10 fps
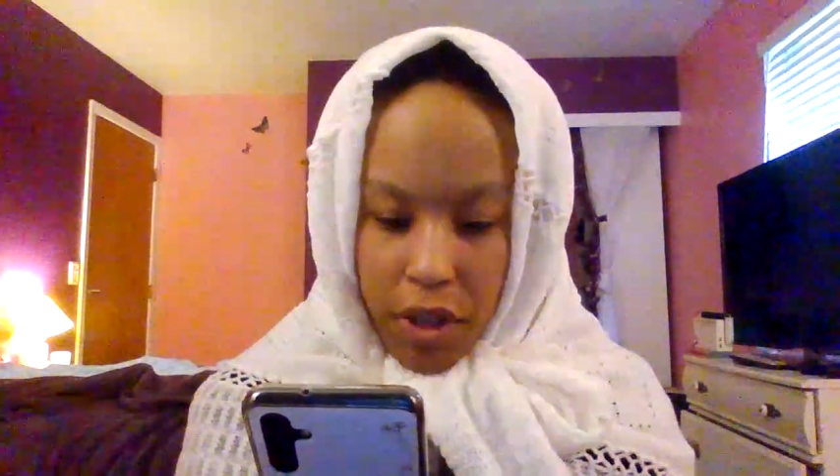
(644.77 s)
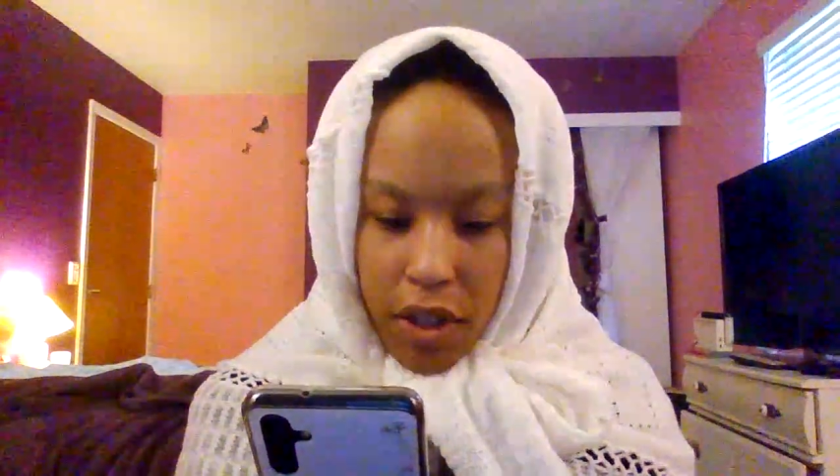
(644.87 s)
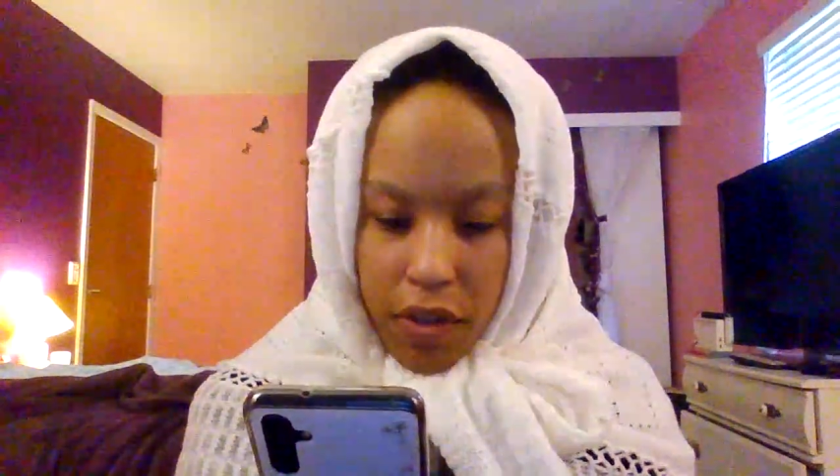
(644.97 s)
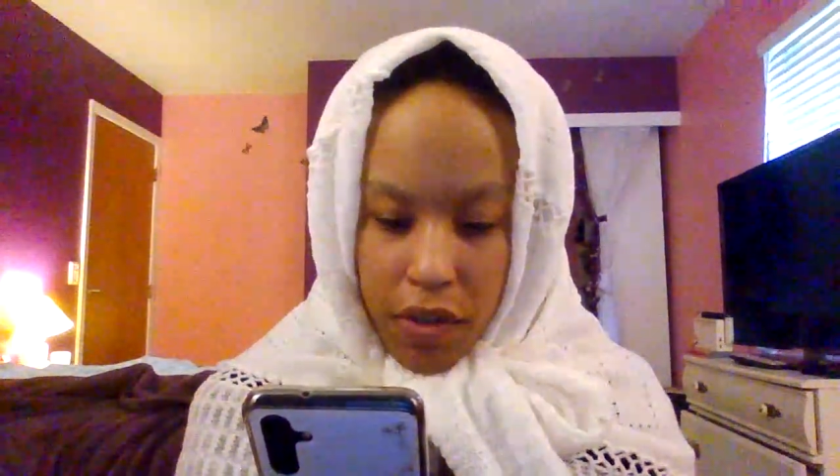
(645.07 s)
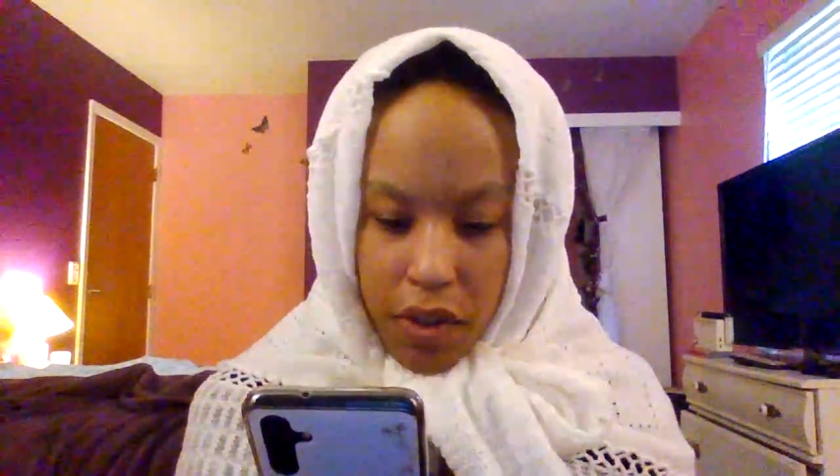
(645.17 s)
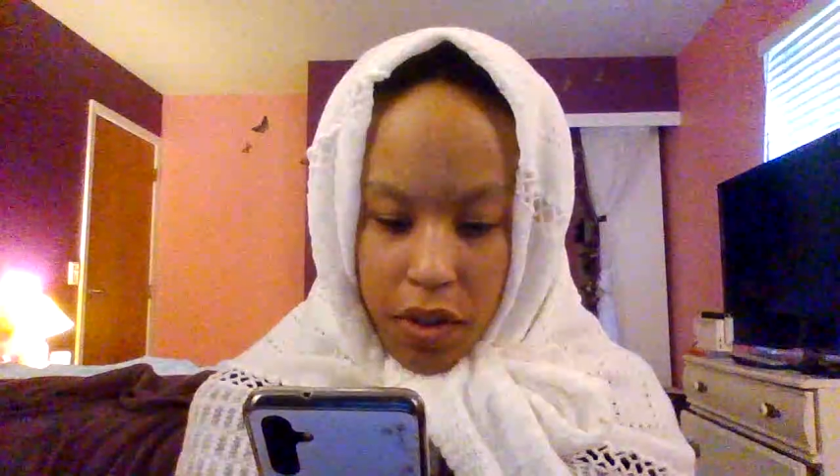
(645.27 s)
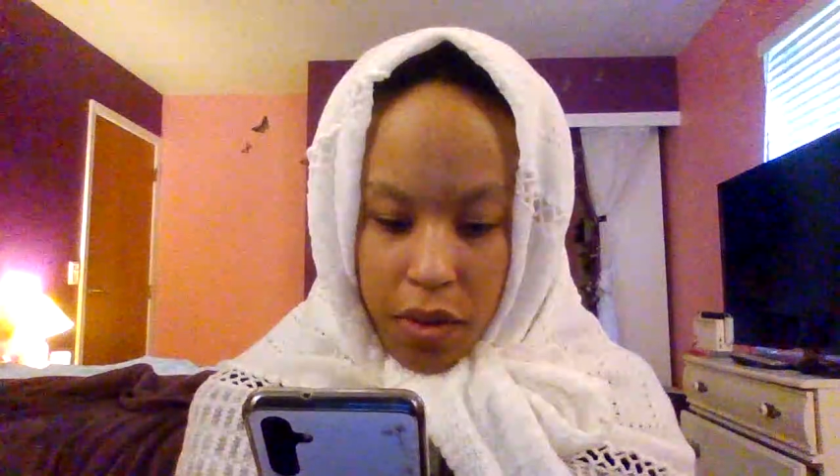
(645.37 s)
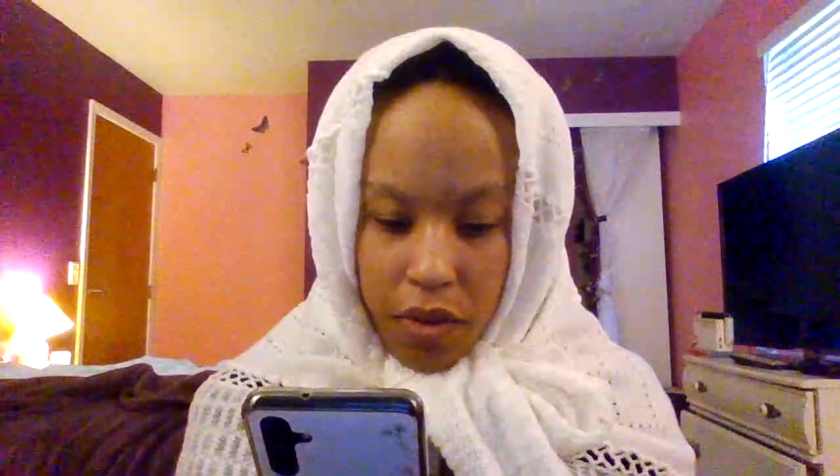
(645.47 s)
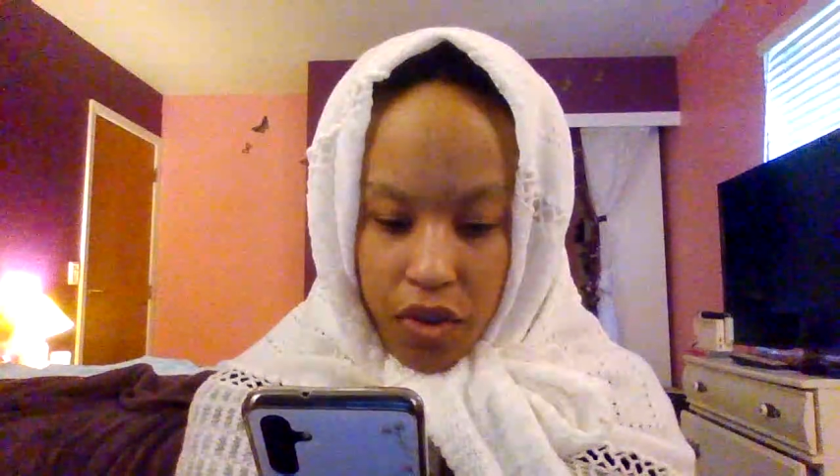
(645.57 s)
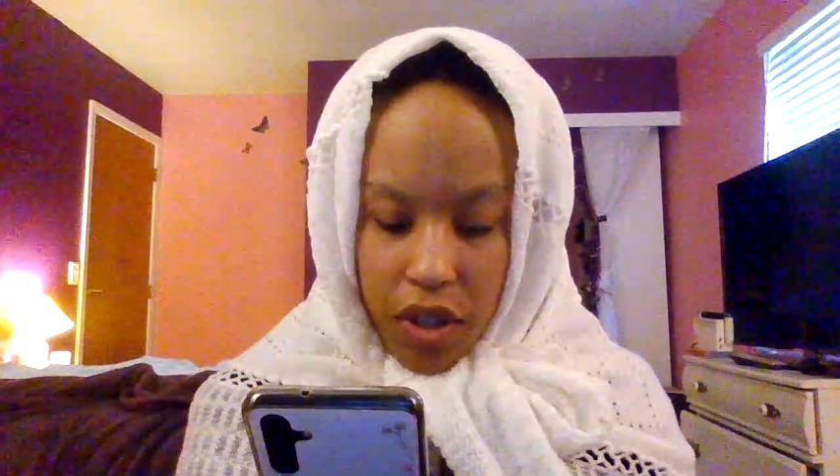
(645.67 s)
because
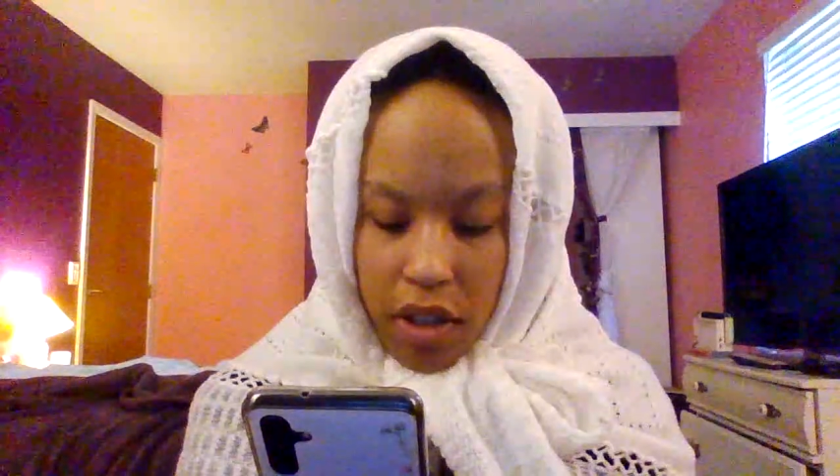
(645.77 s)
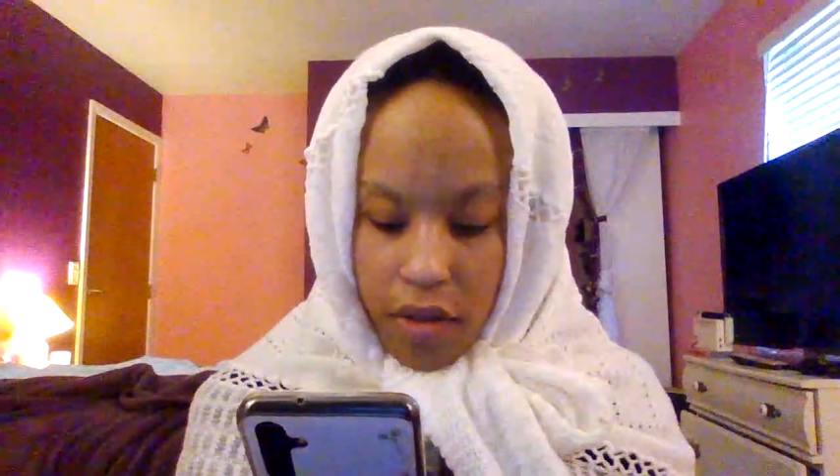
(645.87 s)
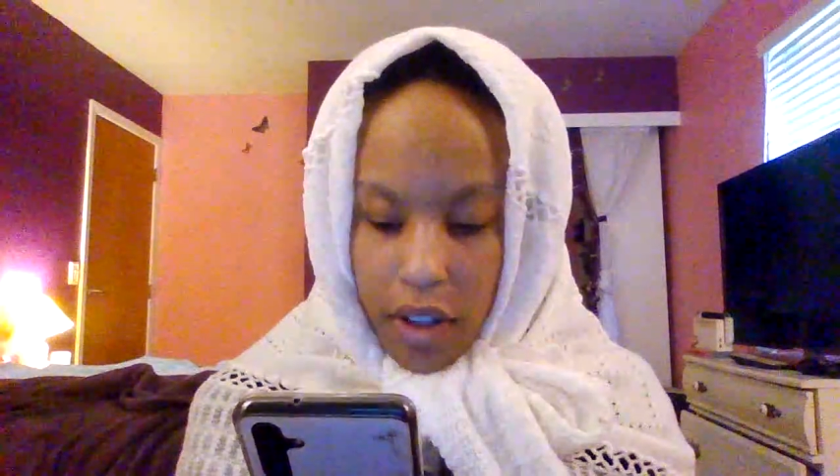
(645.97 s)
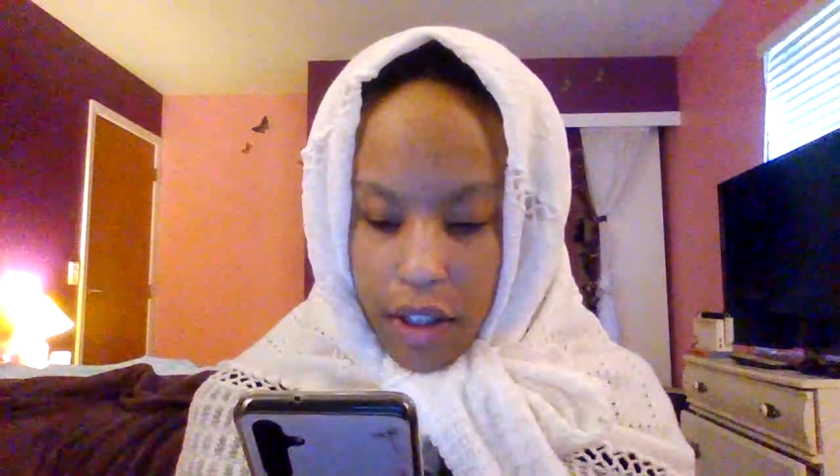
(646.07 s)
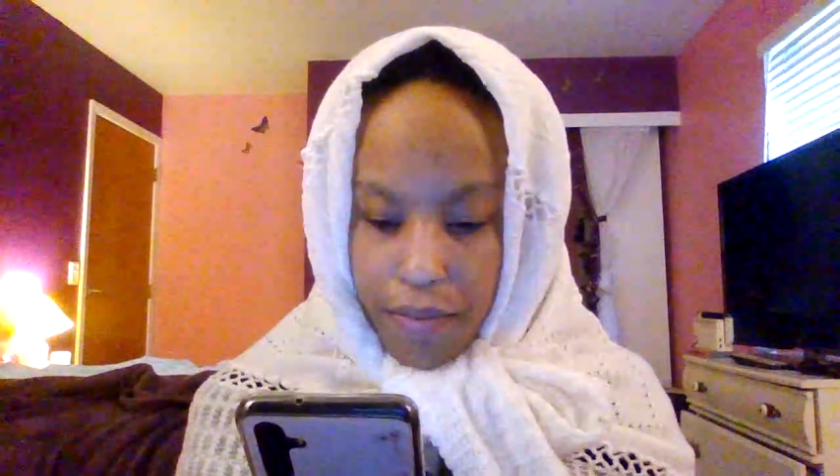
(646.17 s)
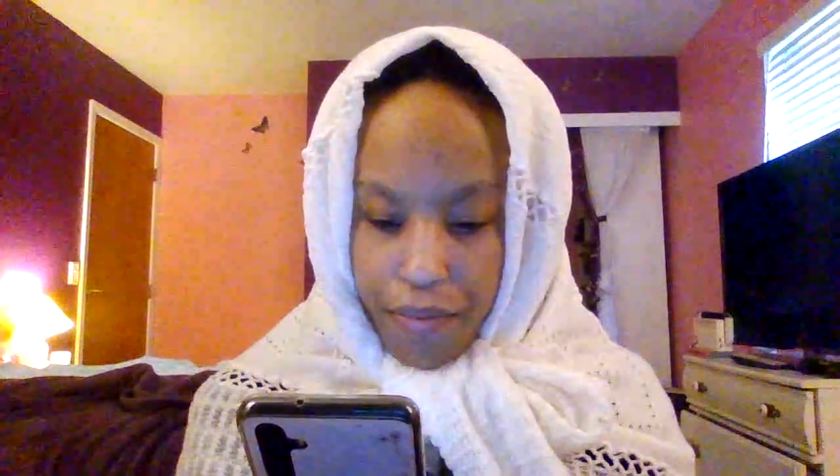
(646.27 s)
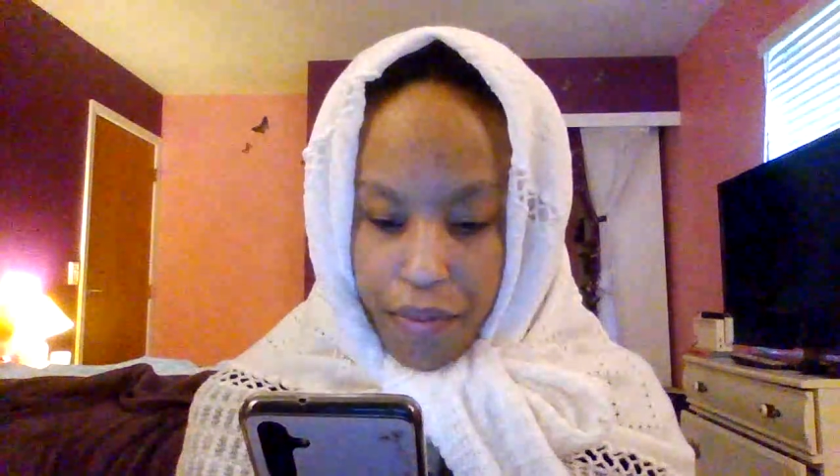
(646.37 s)
you Jin, right?